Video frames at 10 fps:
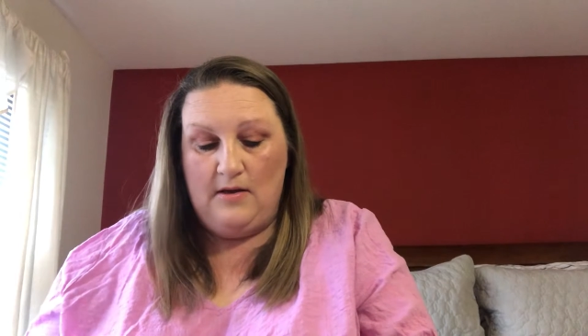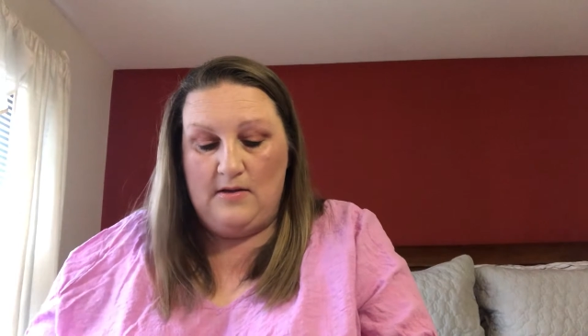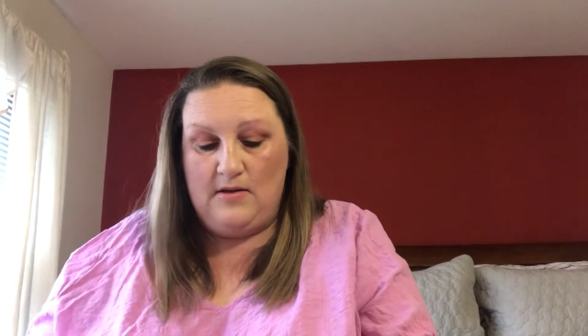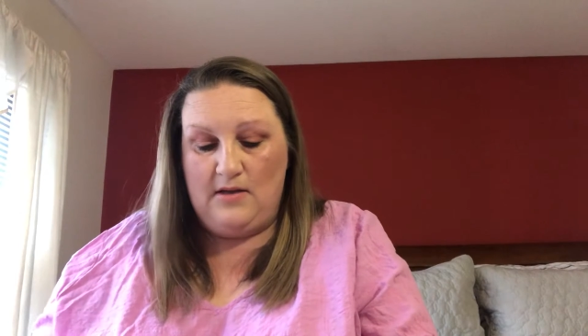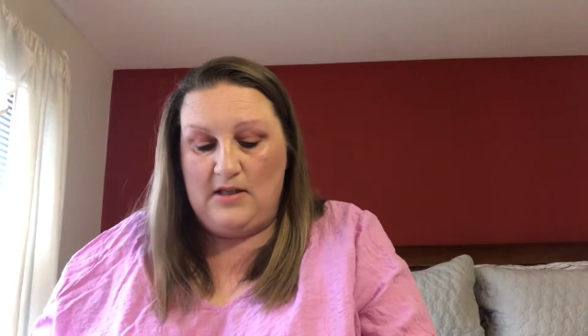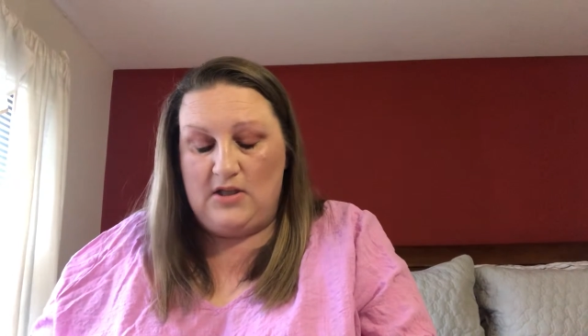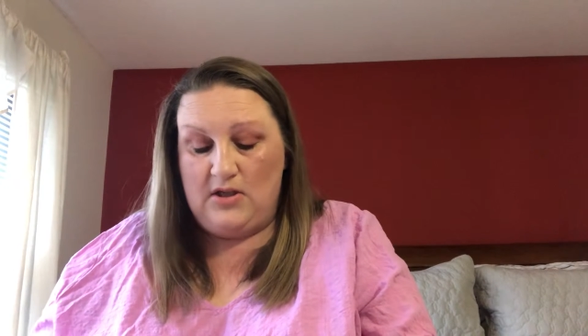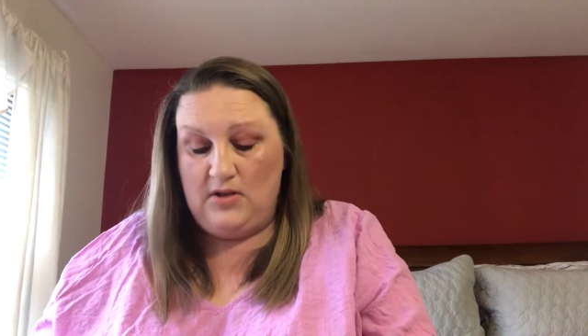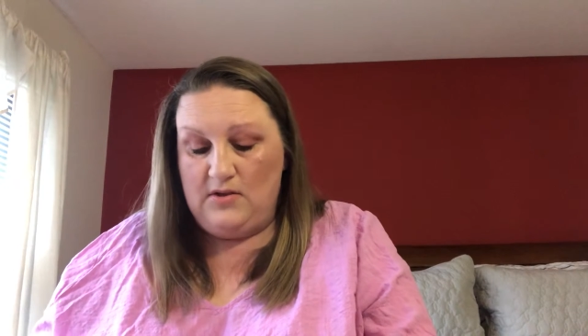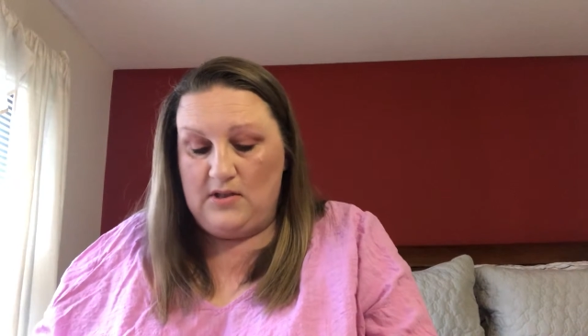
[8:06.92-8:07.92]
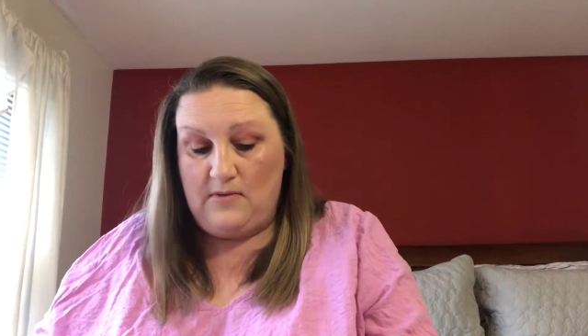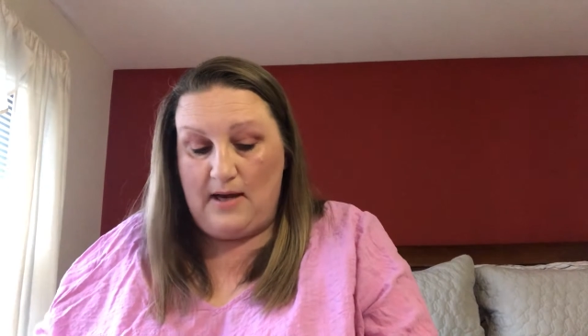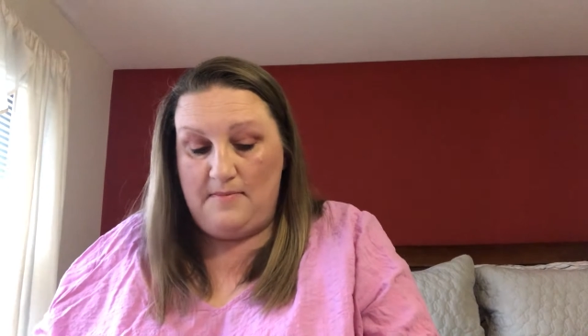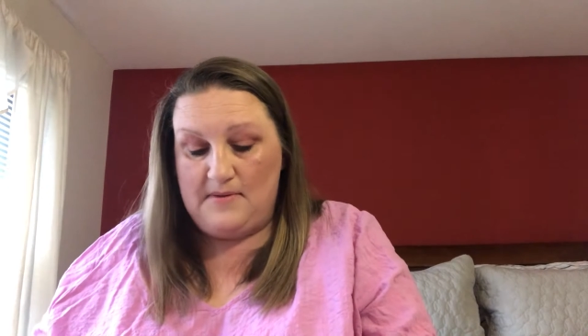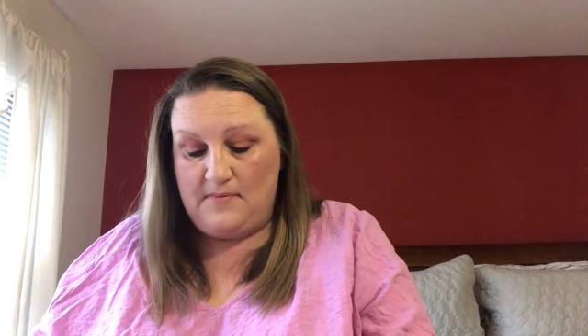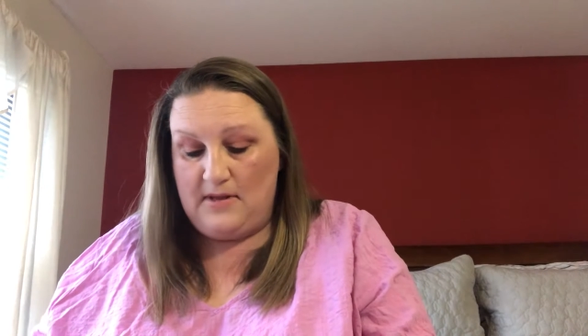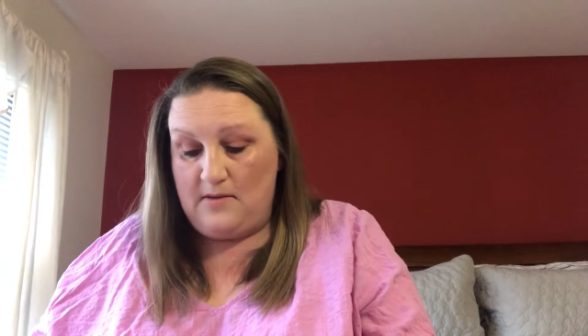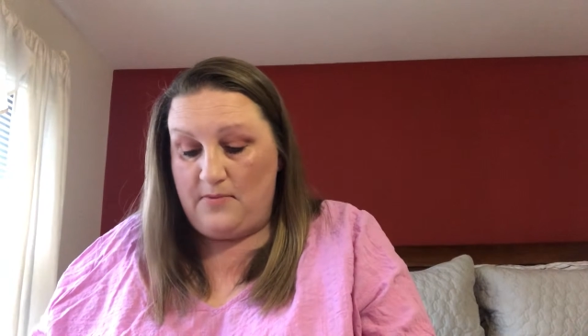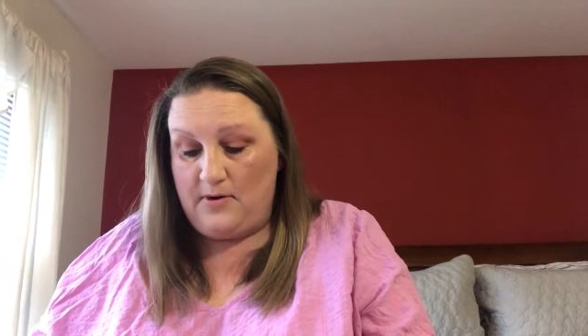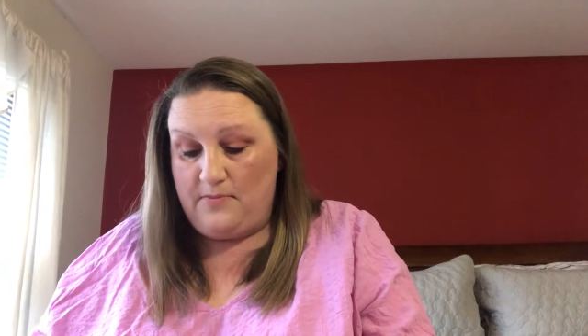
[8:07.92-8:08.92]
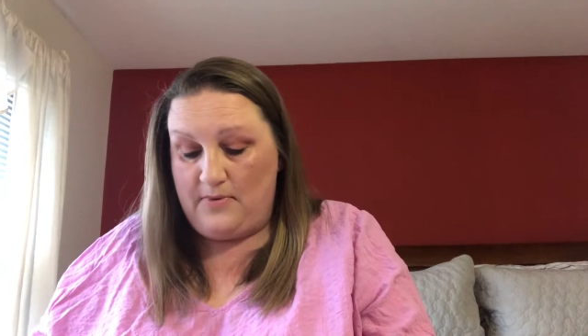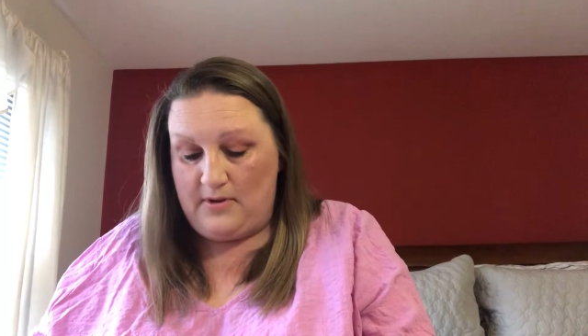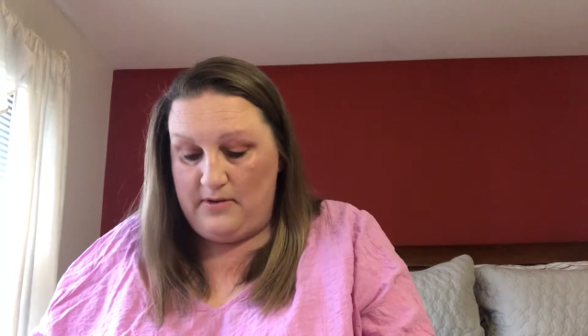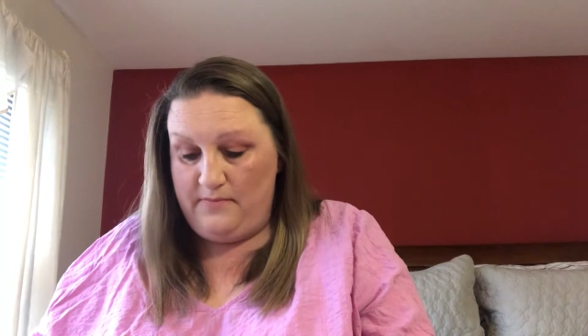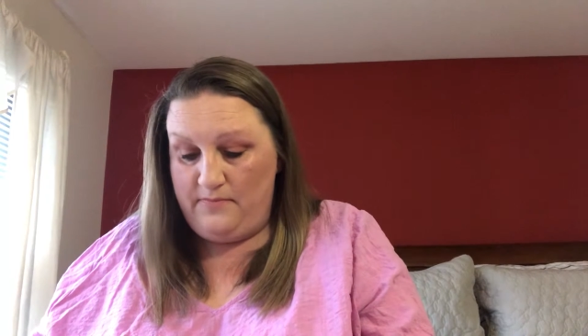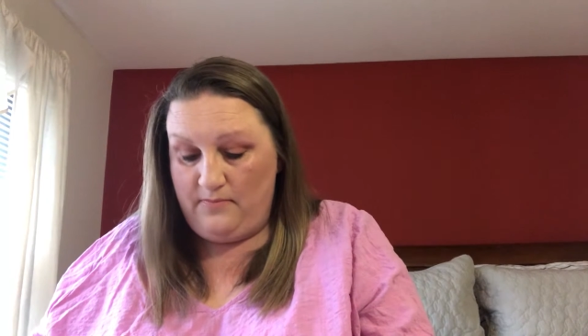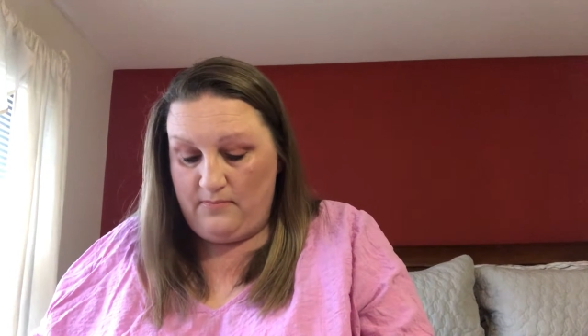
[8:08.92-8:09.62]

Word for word: So that's two swipes with the purple.